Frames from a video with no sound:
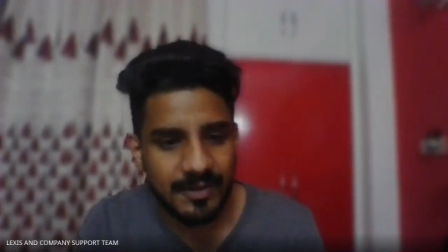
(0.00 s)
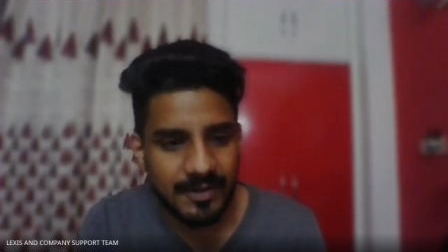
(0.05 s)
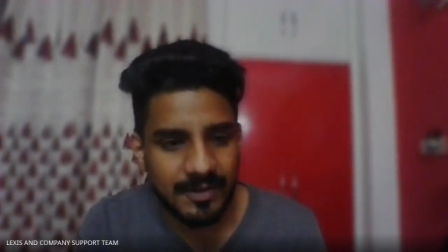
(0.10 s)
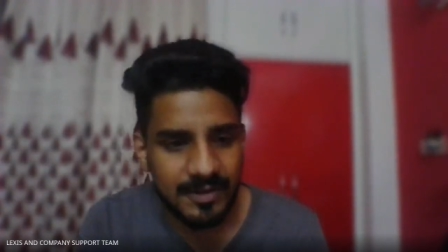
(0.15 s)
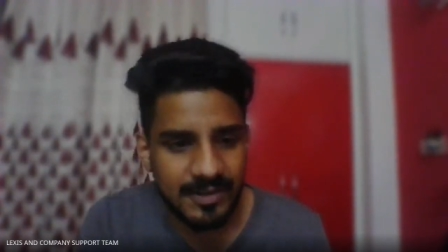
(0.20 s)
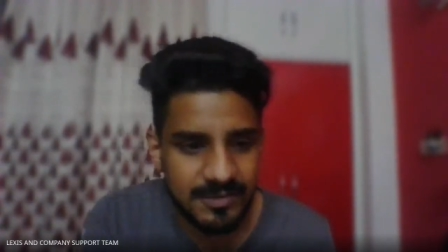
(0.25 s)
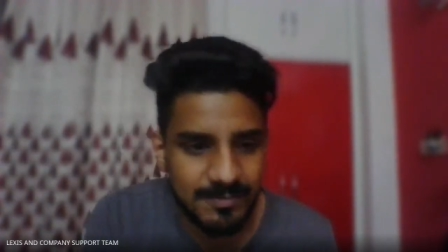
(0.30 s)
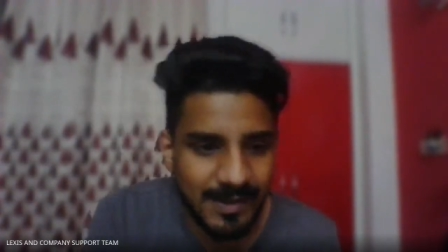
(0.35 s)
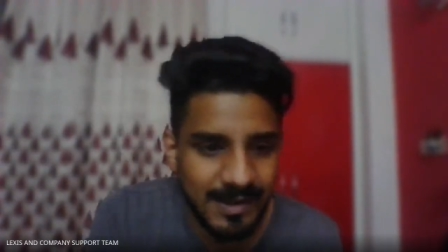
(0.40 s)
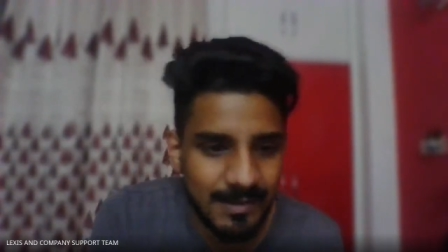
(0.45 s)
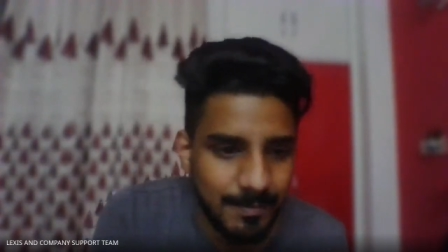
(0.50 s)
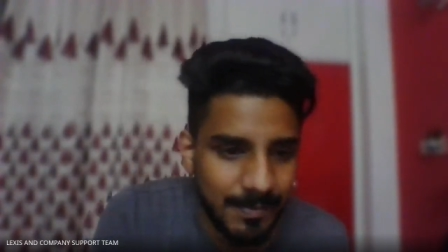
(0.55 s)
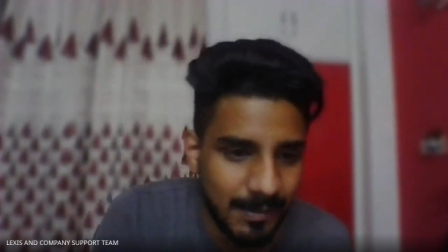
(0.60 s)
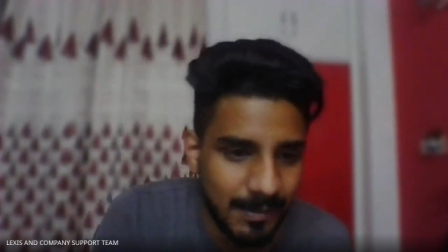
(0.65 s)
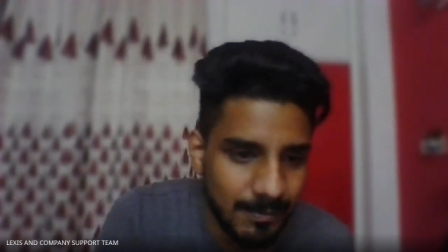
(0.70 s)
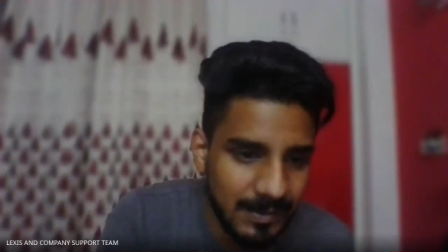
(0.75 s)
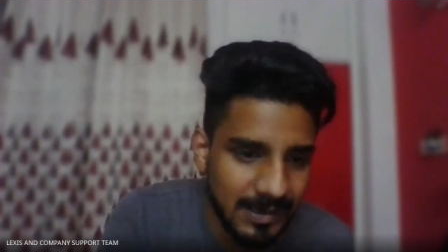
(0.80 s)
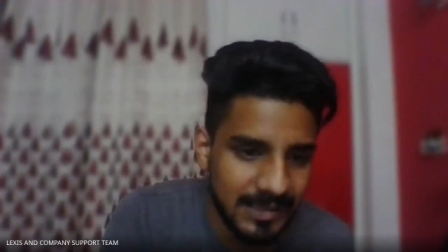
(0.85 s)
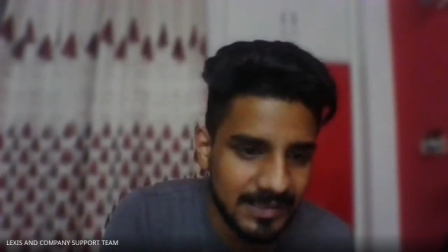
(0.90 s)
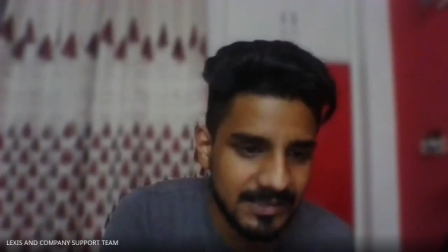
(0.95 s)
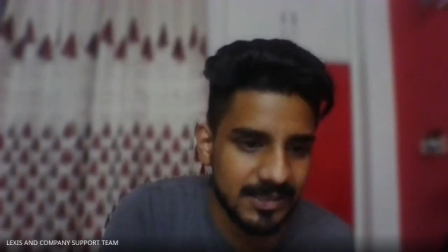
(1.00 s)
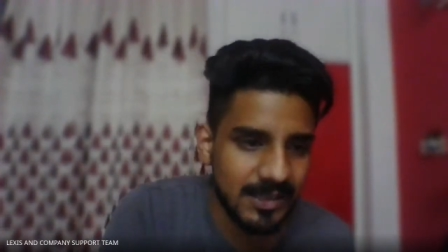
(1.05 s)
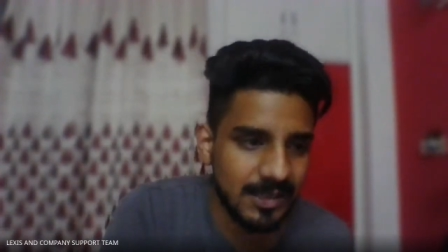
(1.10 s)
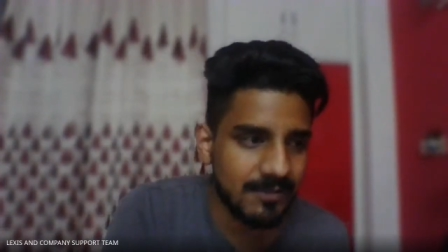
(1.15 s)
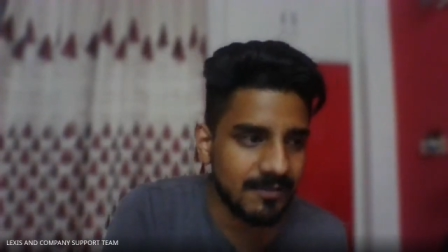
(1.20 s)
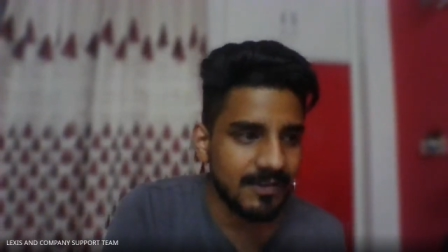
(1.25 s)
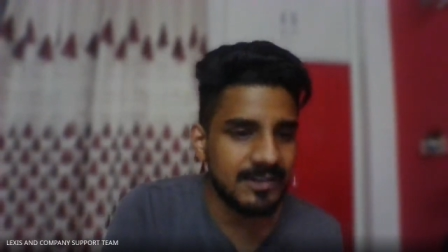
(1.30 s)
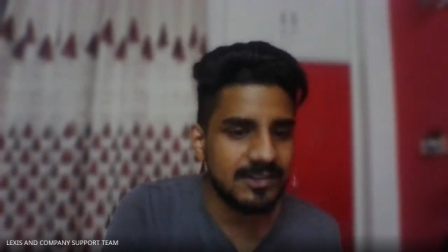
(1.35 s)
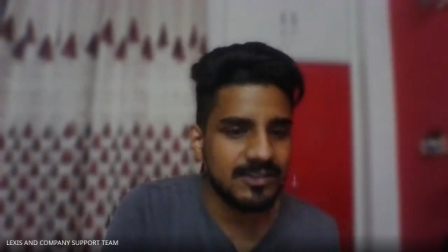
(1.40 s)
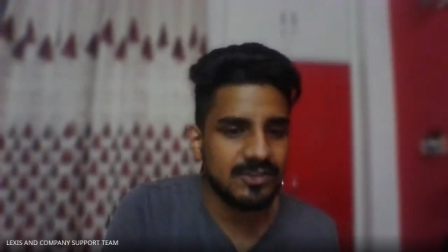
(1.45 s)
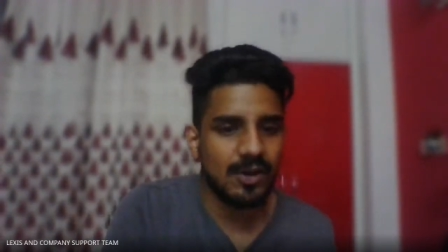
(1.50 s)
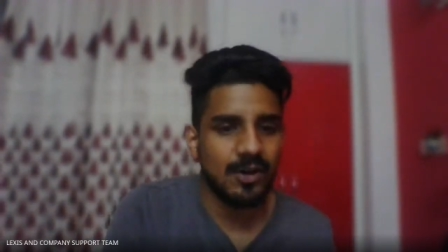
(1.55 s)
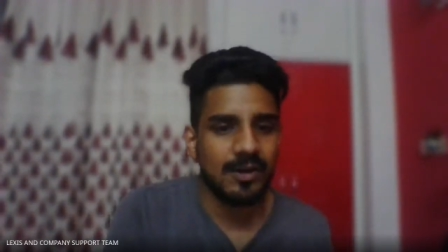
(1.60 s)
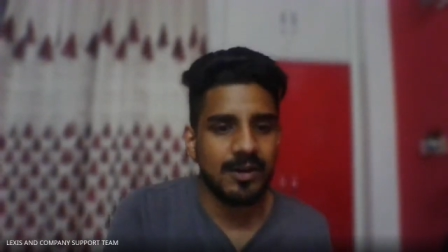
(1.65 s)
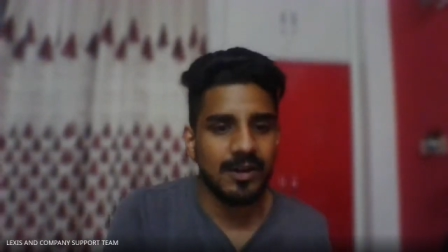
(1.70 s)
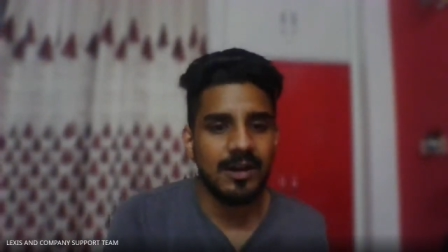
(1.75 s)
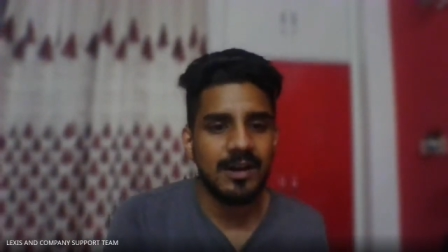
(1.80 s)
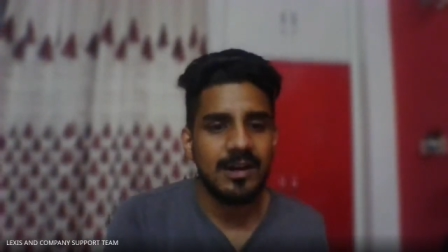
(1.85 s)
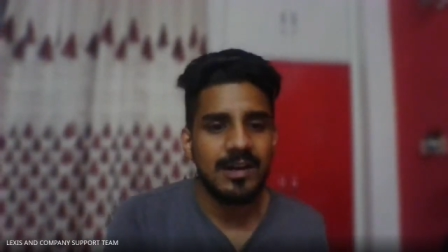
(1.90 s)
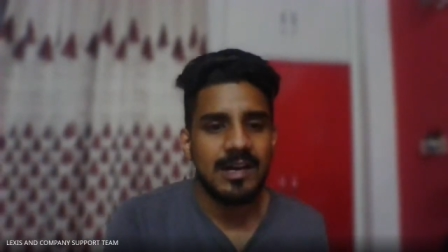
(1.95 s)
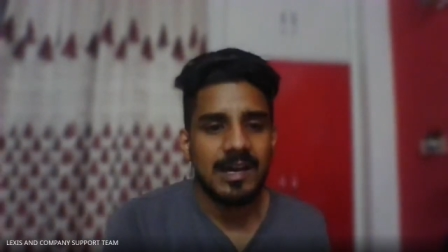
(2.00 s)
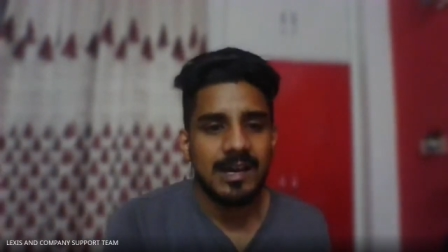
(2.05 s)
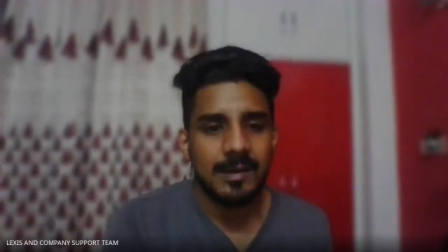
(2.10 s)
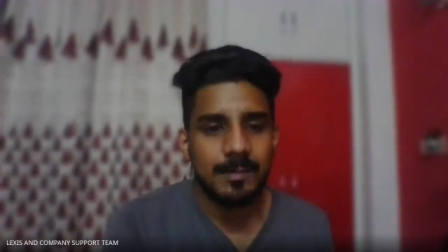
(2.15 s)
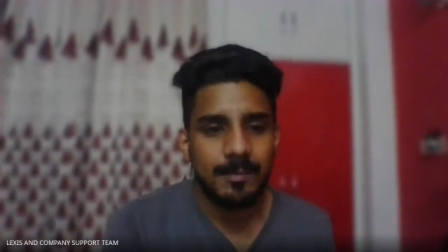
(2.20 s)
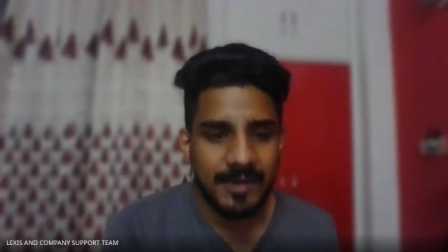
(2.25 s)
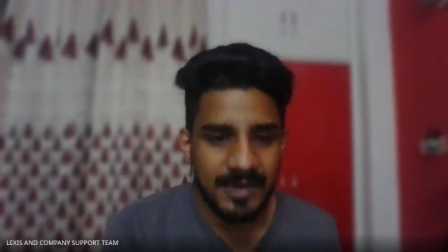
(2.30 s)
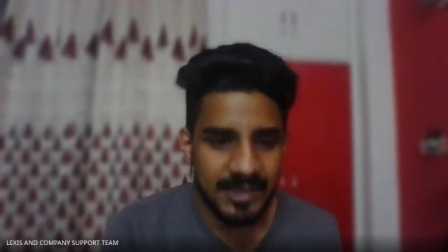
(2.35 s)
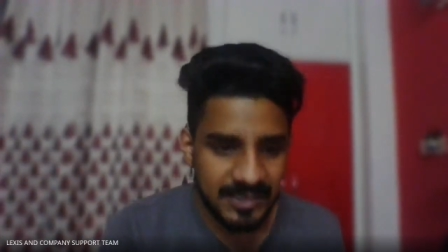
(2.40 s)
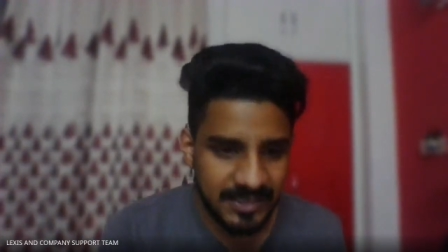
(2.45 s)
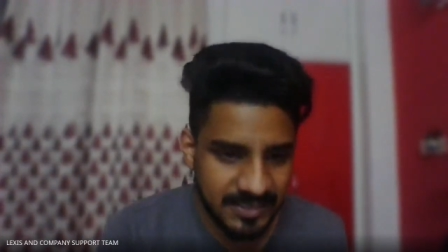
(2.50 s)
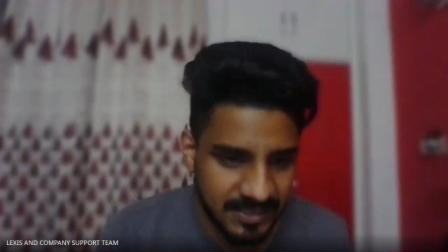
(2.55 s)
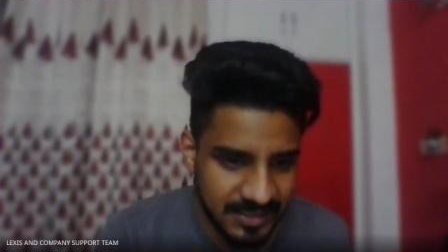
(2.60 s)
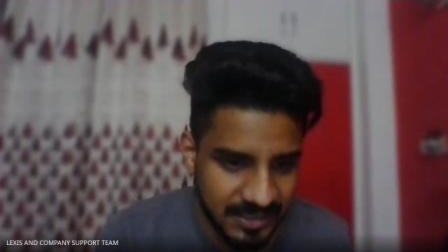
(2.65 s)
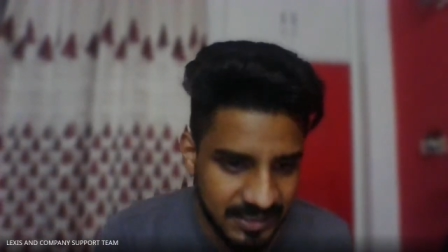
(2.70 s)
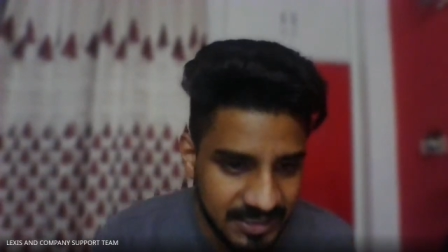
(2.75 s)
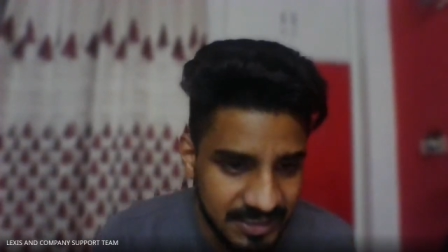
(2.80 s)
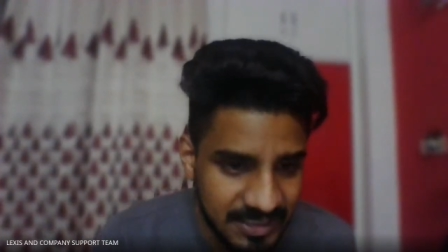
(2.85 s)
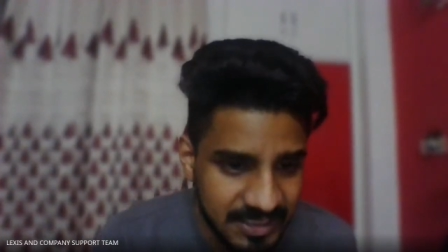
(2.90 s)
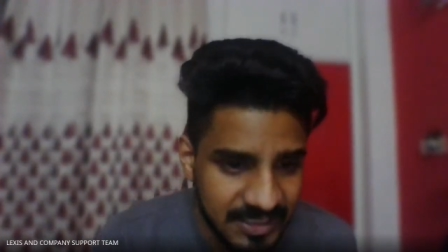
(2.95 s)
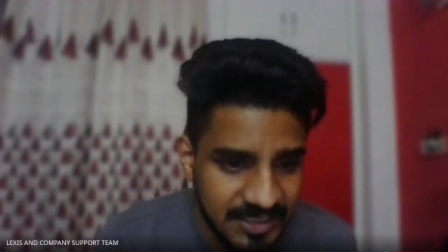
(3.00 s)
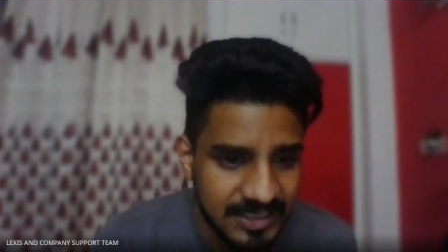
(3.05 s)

trust by public servants or a merchant,